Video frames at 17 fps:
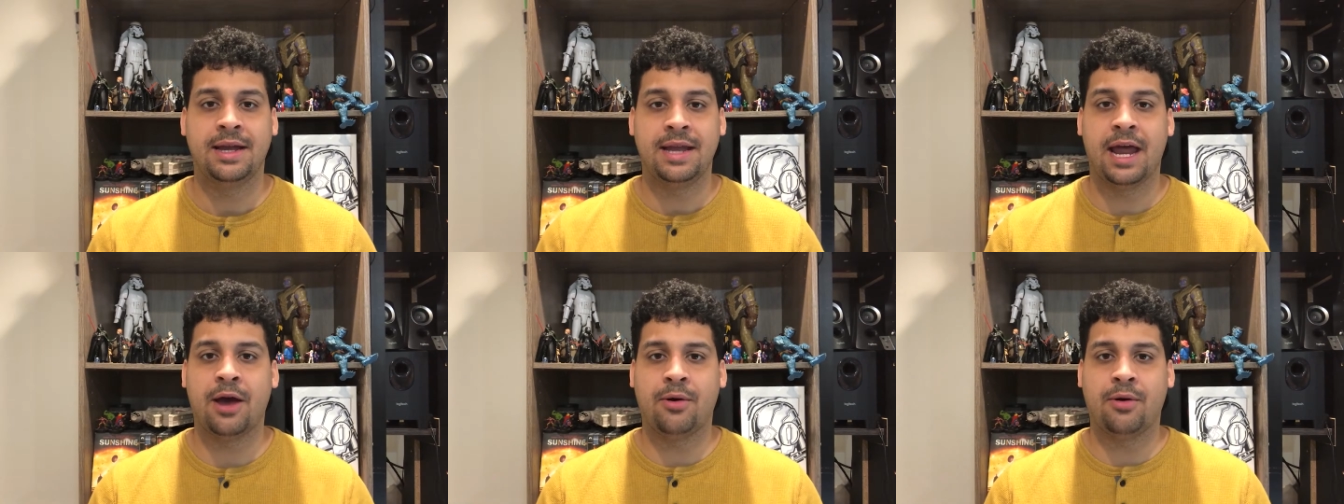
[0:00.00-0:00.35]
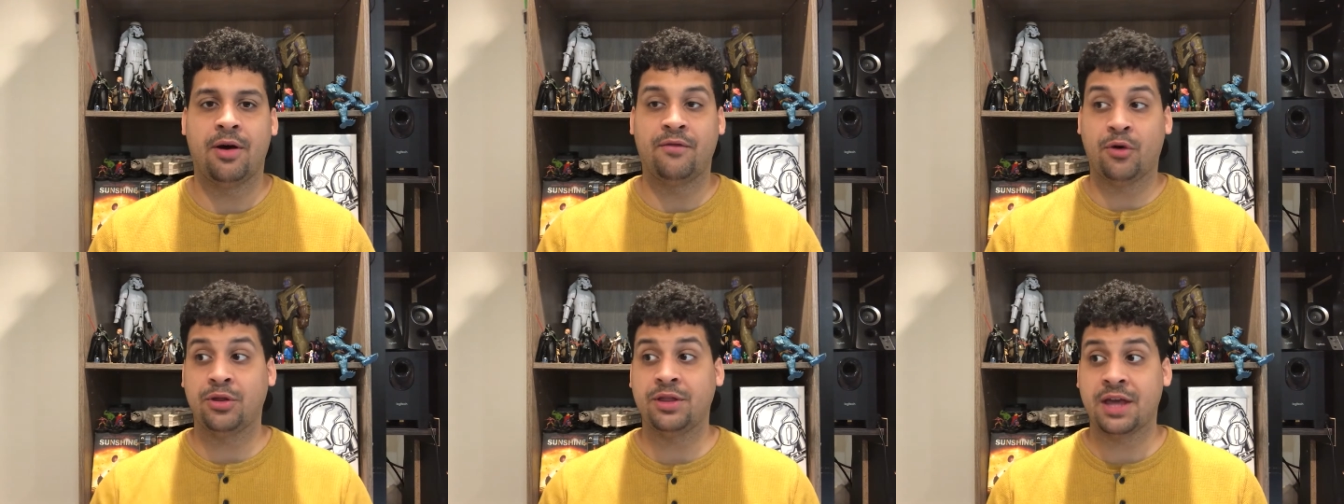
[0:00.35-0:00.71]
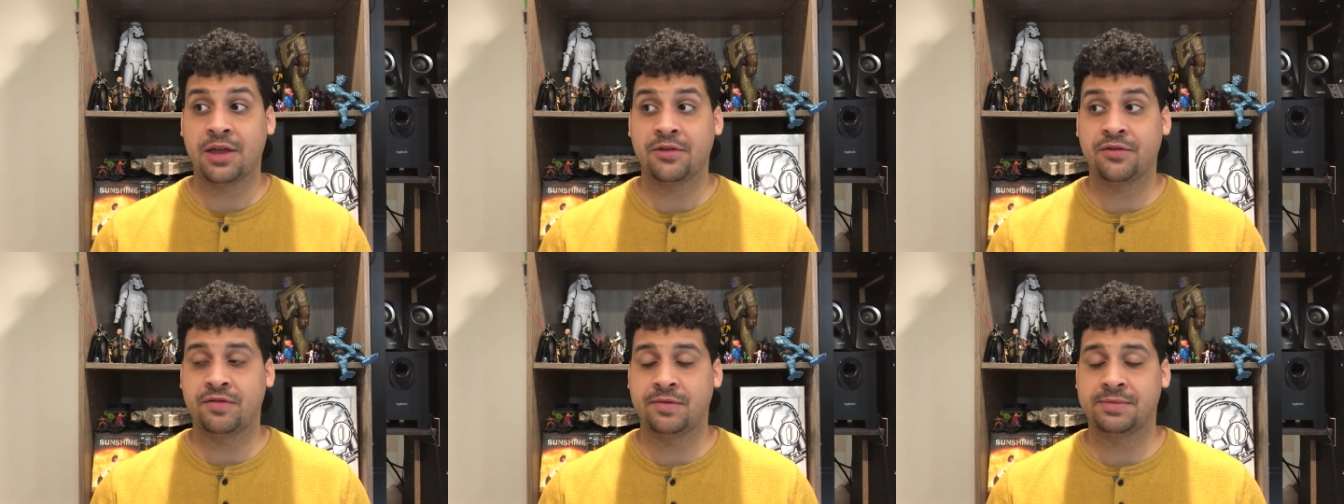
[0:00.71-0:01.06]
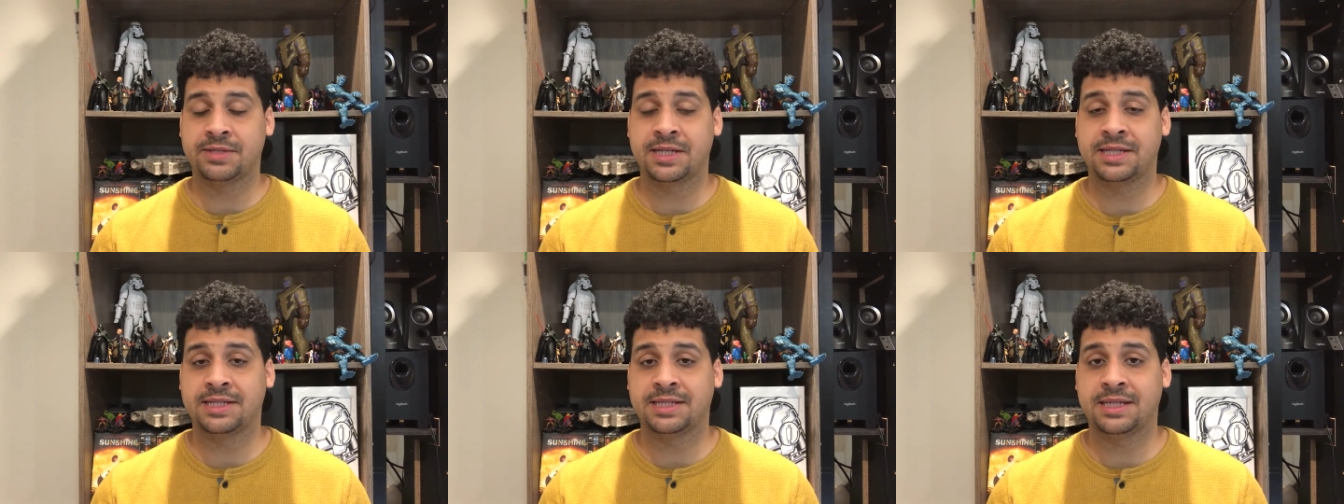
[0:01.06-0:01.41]
Now, of all the other films
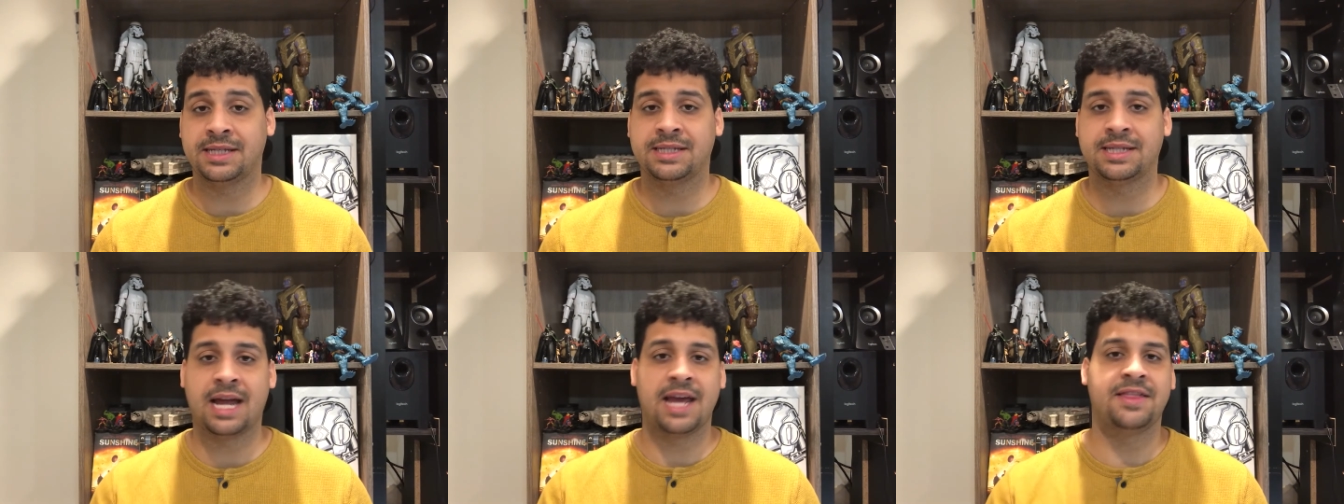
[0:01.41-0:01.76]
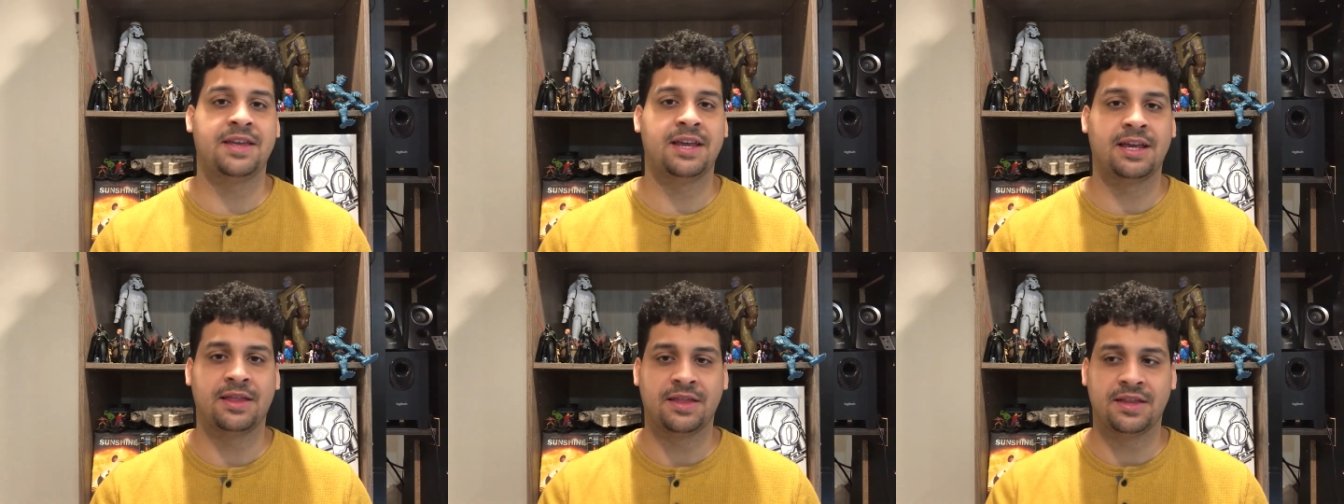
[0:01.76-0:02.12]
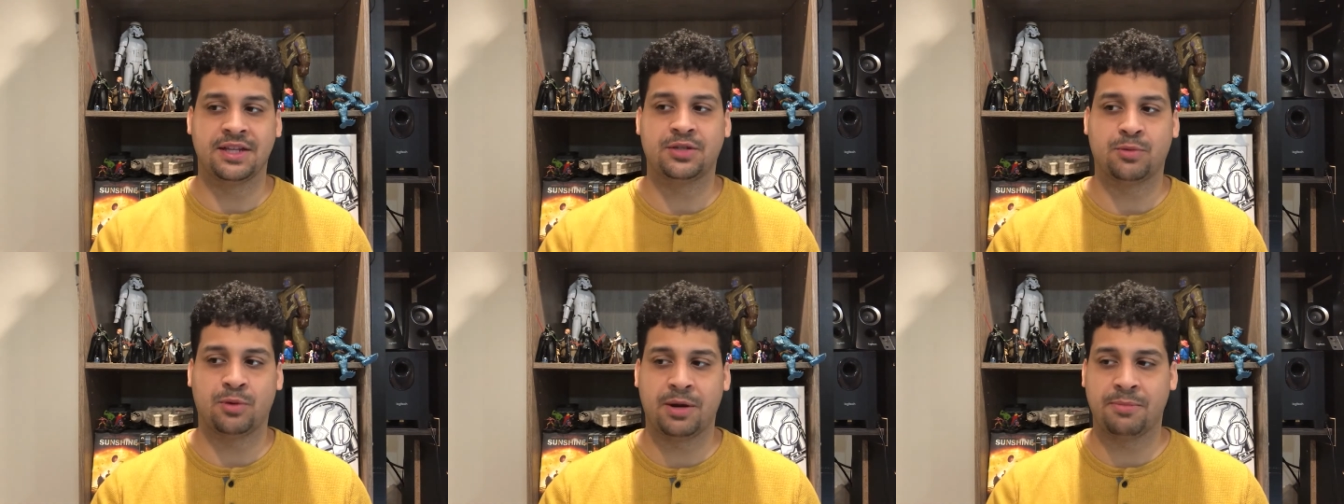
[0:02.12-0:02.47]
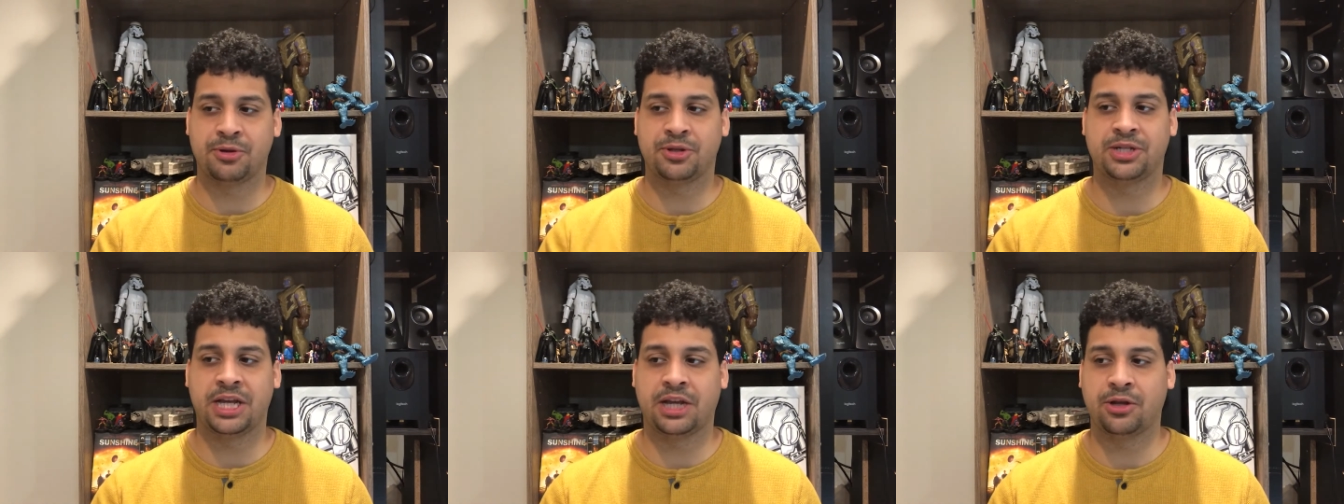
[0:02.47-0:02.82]
on this list, I think this one in
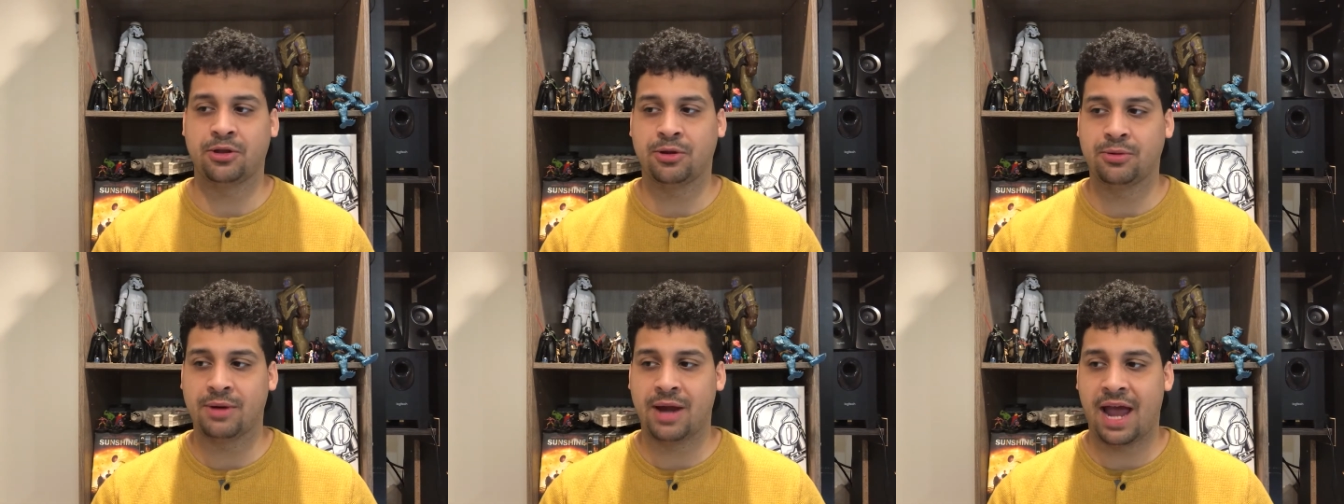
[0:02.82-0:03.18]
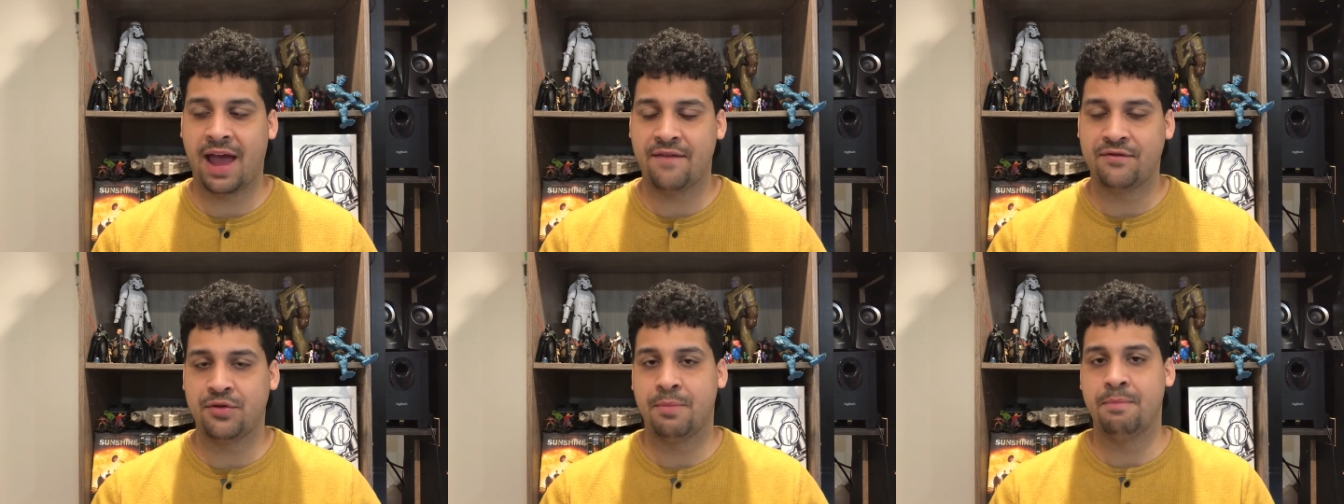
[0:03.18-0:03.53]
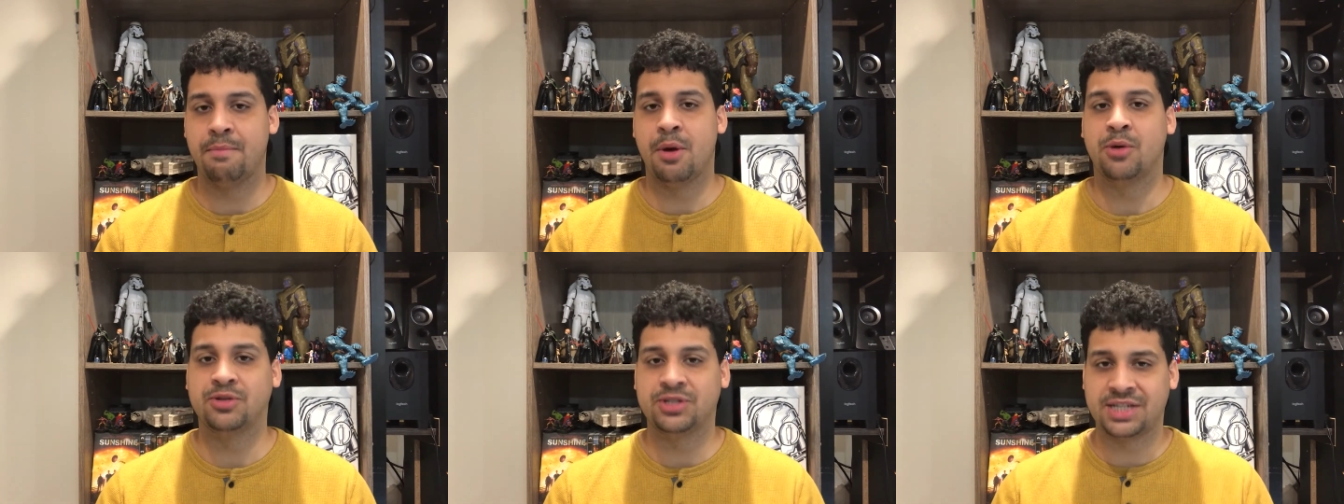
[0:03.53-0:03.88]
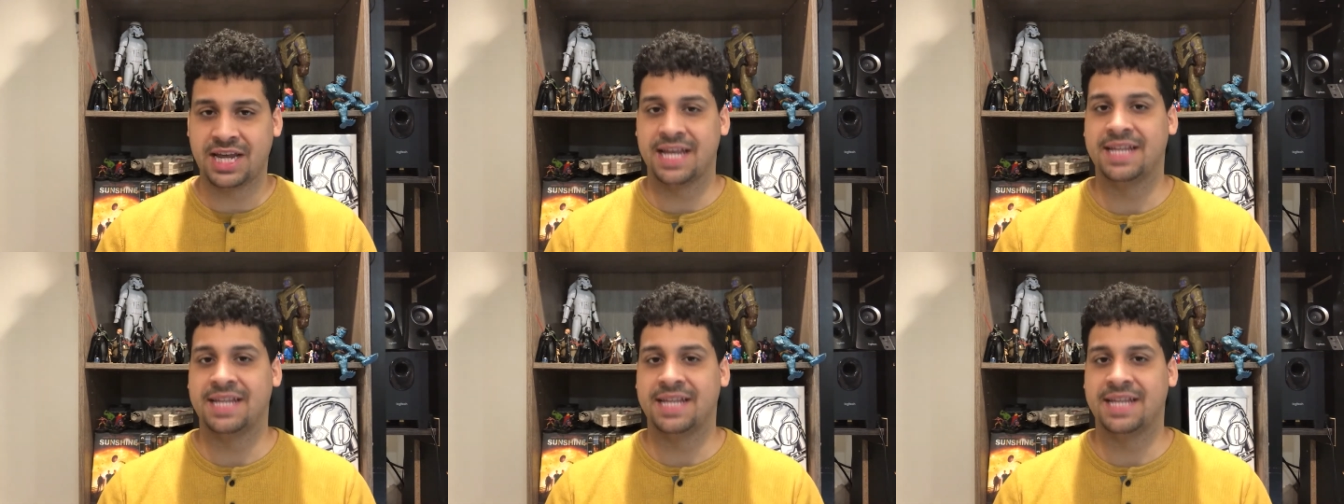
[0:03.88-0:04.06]
particular I have the most